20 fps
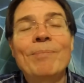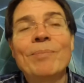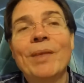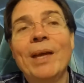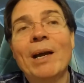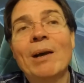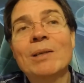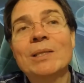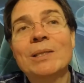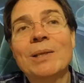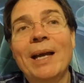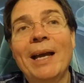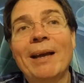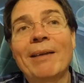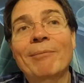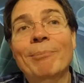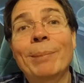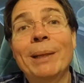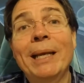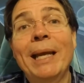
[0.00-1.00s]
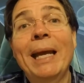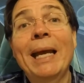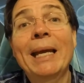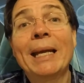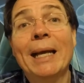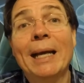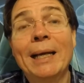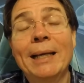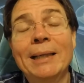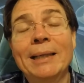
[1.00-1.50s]
They also have
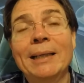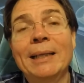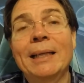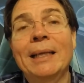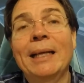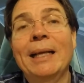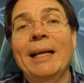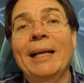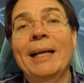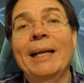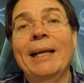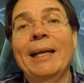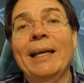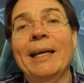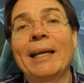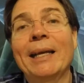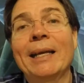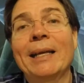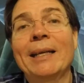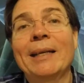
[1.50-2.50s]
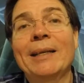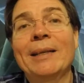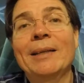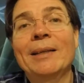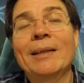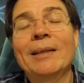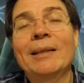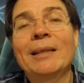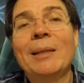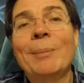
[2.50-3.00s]
banana. And
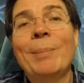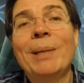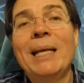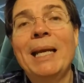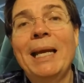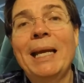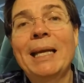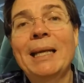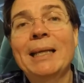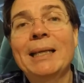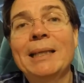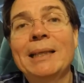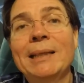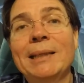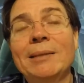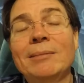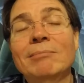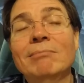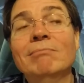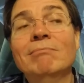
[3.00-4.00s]
the banana,